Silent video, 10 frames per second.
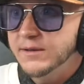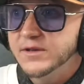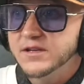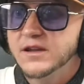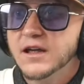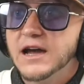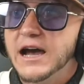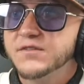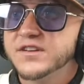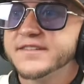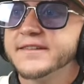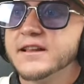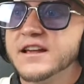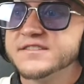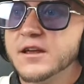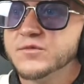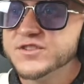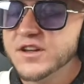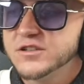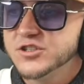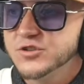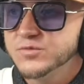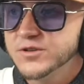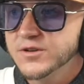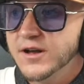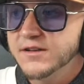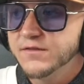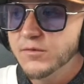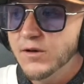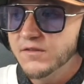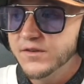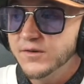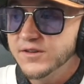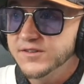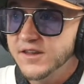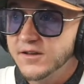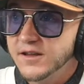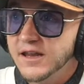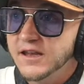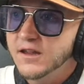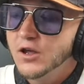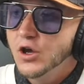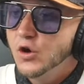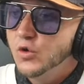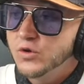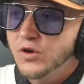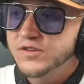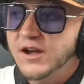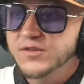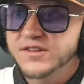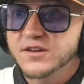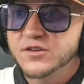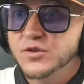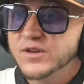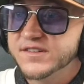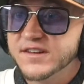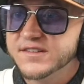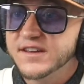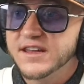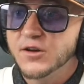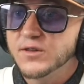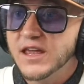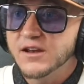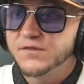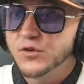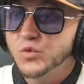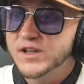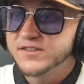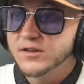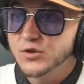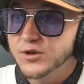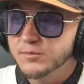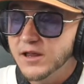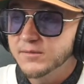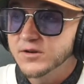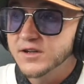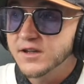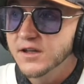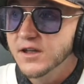I mean, obviously, the last time we saw Joe Burrow on a football field, he was killing it. Who knows how he's going to do in Cincy? He only had a few weeks to learn the playbook.